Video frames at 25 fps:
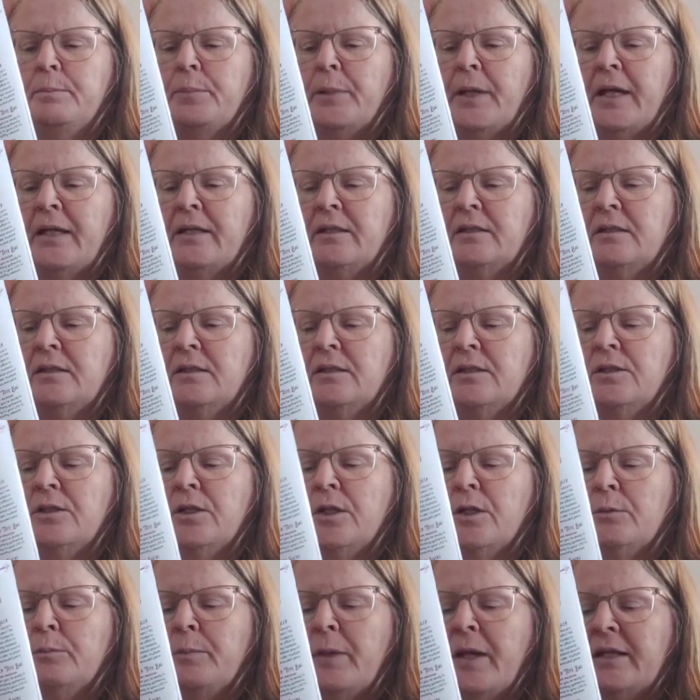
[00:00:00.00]
Back to
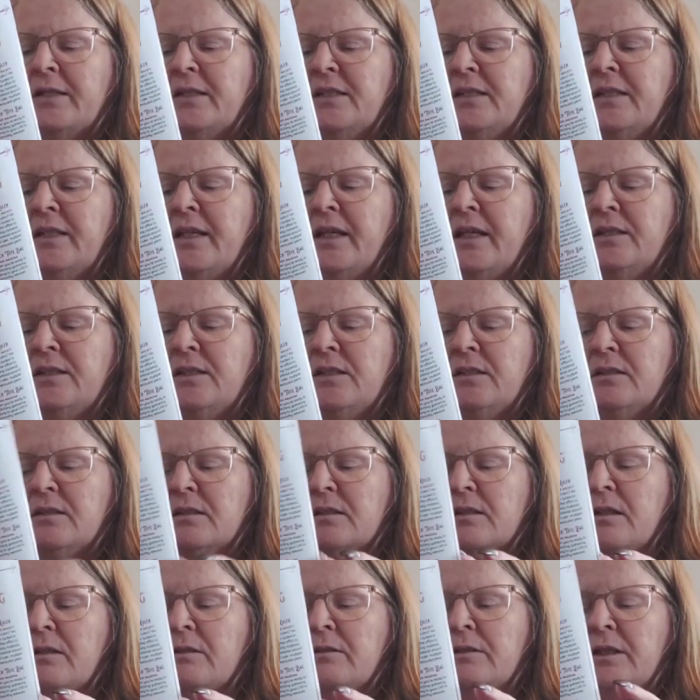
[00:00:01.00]
the 80s
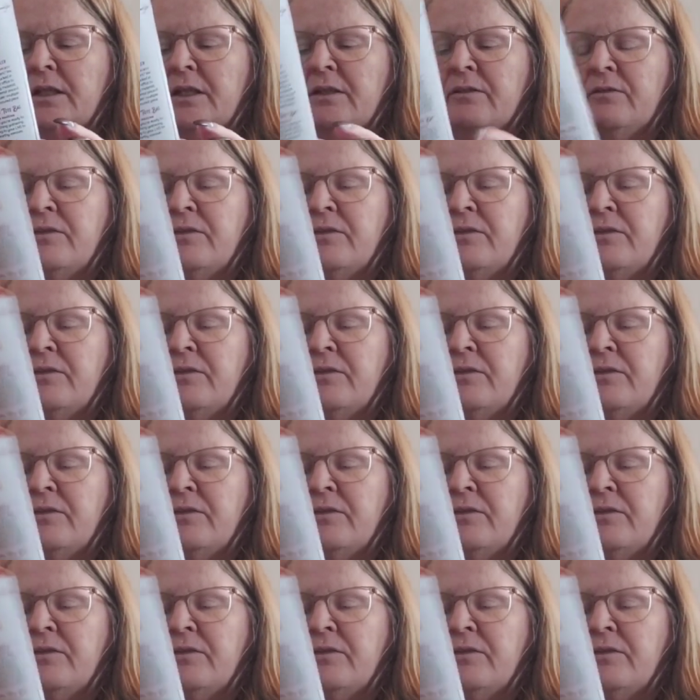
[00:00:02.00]
is currently